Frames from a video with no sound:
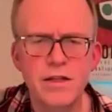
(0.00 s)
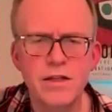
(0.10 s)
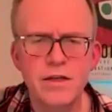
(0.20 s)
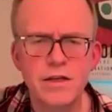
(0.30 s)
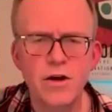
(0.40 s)

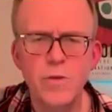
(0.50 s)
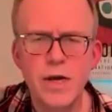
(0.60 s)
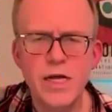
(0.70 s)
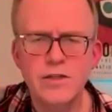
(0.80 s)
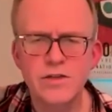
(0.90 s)
the
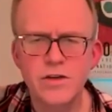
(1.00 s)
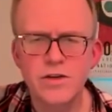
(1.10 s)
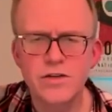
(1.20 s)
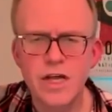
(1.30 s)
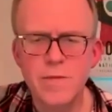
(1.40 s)
comments or
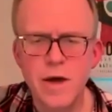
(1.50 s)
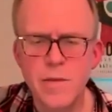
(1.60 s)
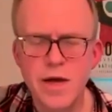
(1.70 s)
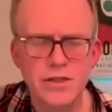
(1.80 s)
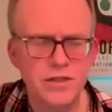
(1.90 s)
send me a
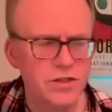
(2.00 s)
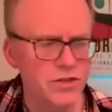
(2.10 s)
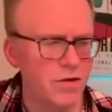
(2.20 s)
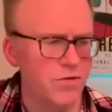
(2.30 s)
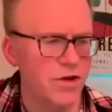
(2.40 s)
message or
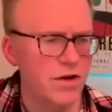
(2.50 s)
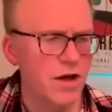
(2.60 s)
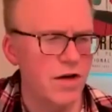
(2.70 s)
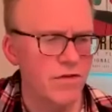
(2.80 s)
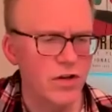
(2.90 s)
something. I'll
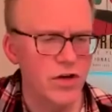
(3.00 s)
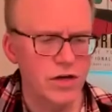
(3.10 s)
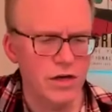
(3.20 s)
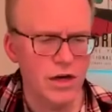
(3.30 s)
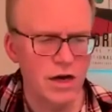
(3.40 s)
have a look.